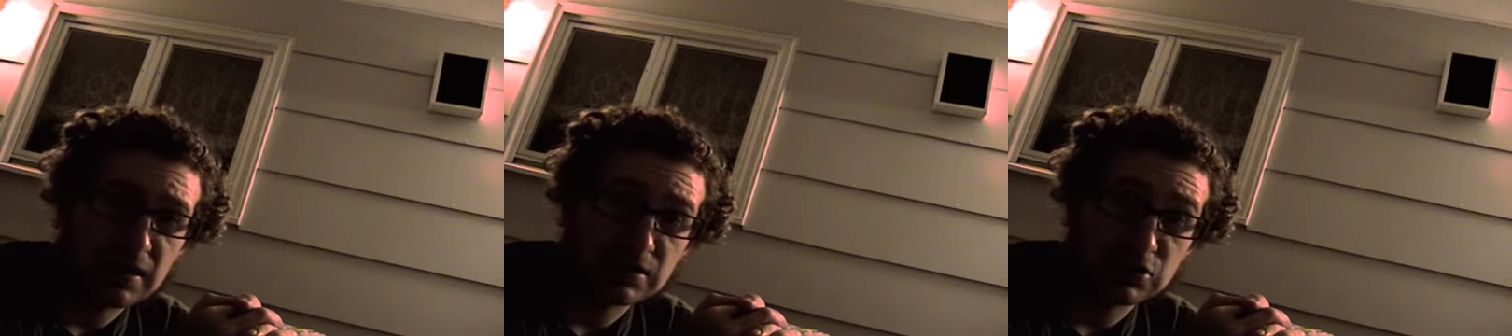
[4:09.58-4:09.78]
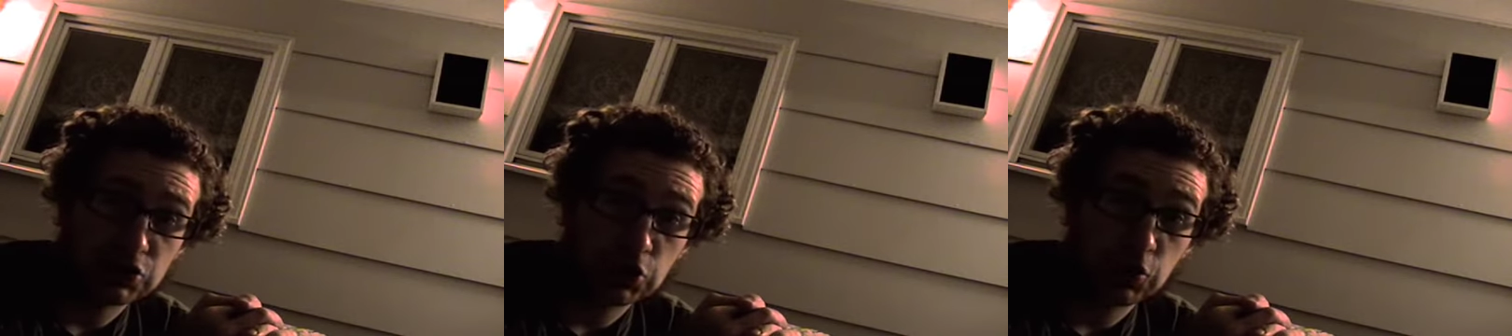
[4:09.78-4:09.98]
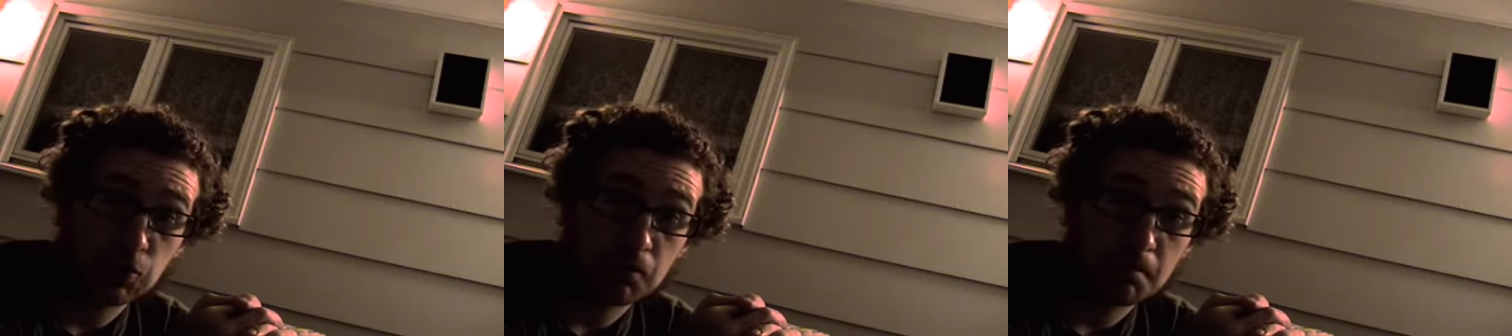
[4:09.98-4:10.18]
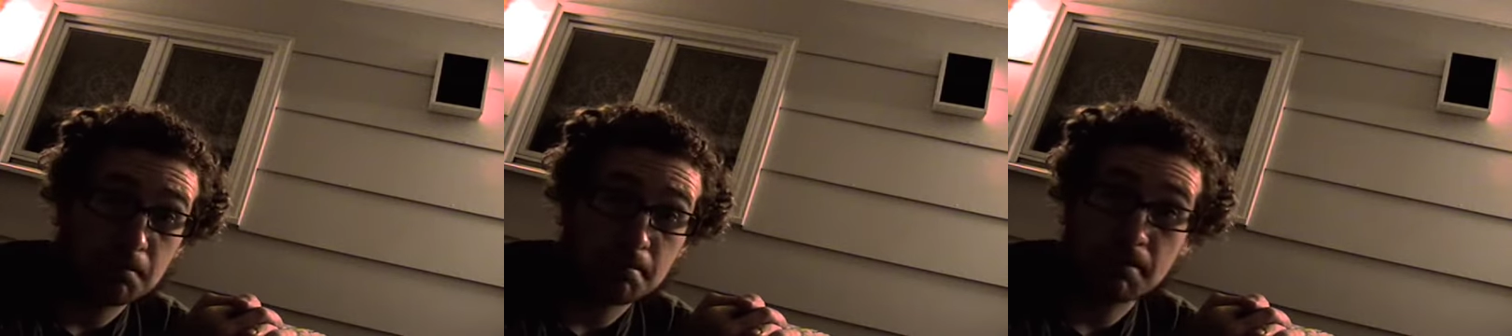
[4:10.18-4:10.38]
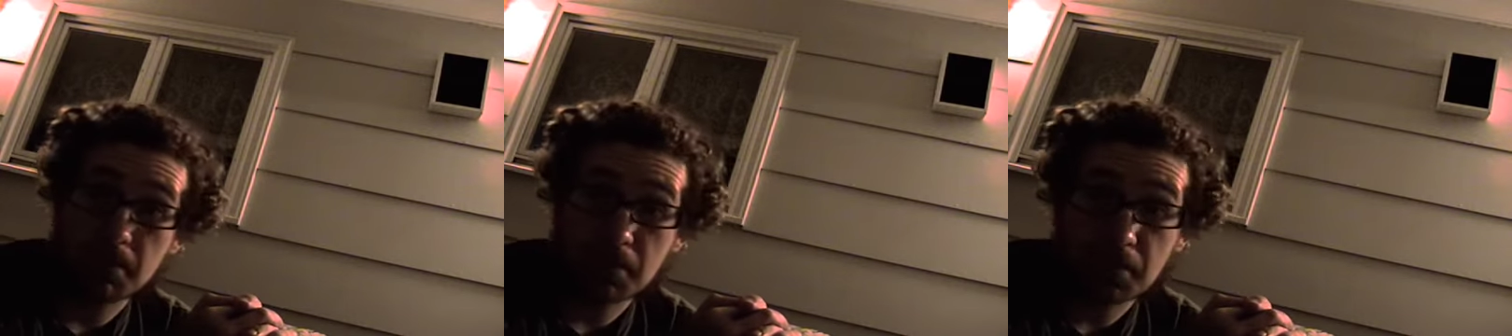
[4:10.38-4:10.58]
So
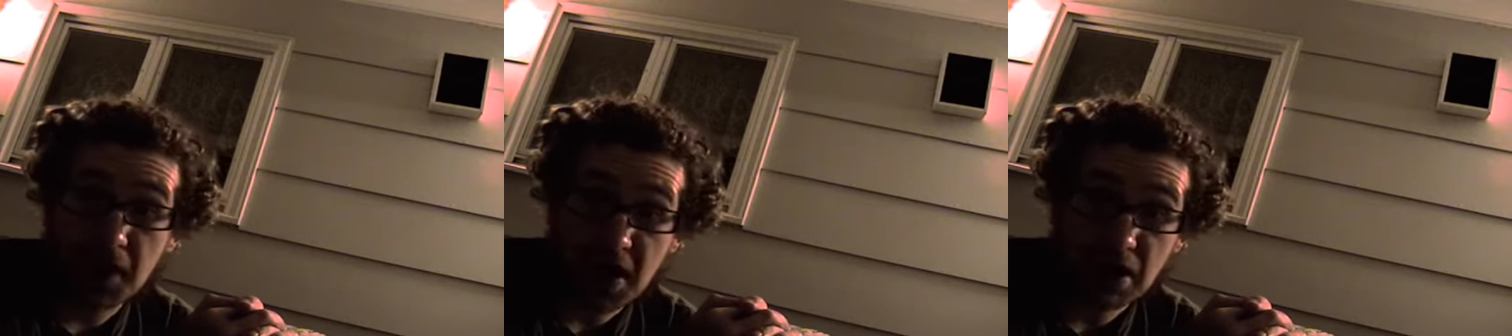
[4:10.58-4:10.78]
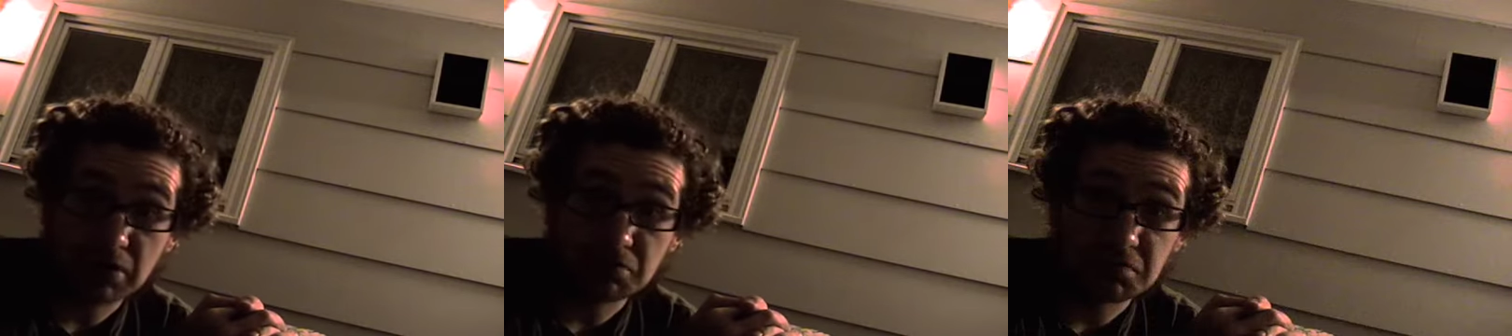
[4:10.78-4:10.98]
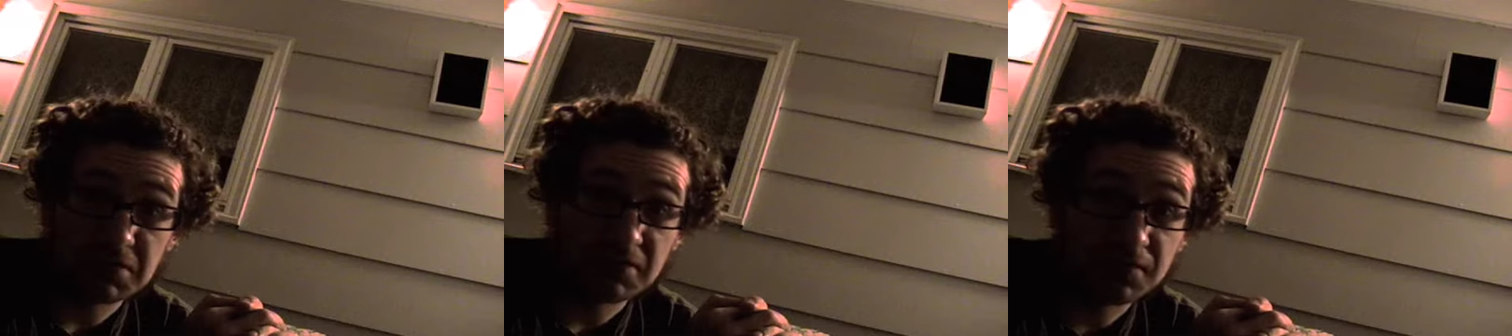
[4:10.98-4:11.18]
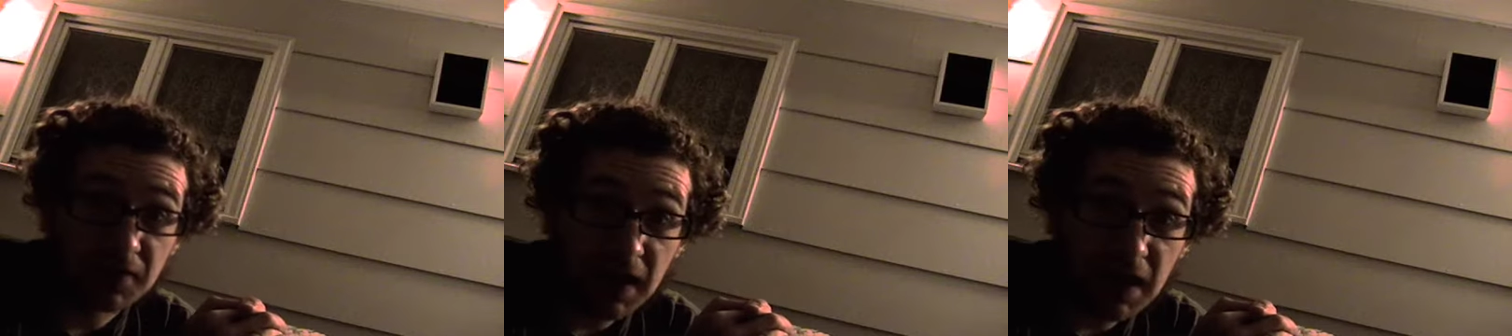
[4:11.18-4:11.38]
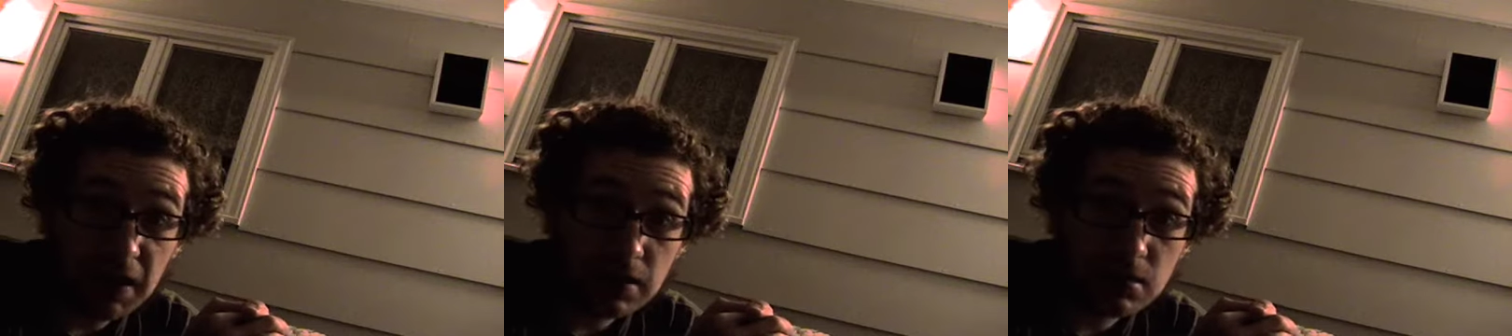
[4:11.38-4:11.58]
that'll be
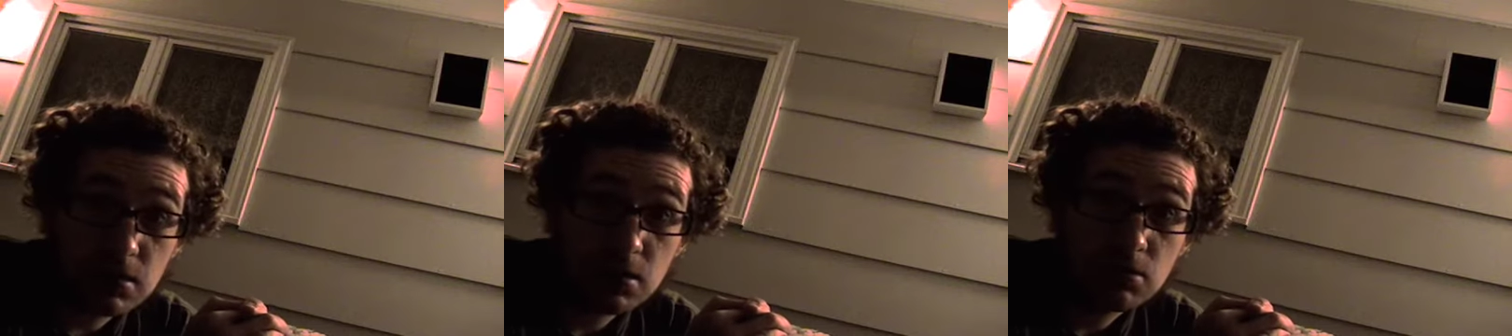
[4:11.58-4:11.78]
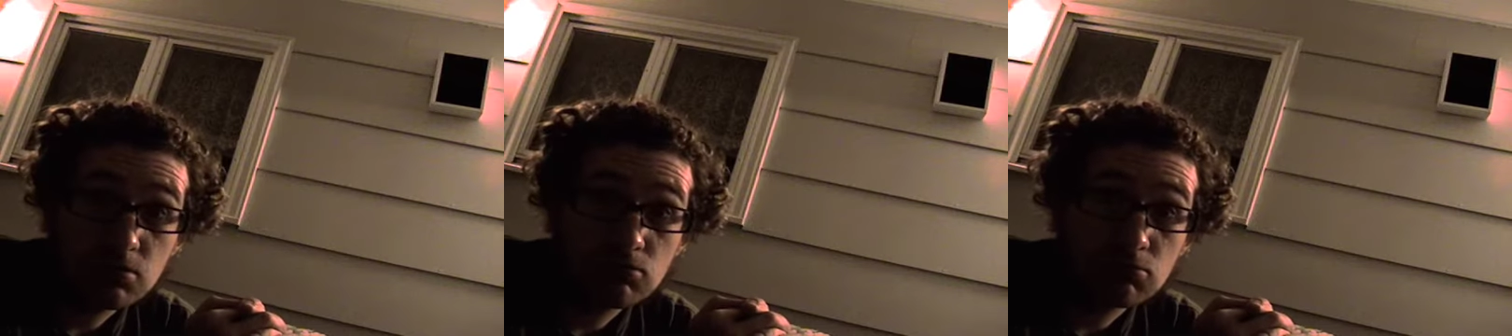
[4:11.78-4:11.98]
fun,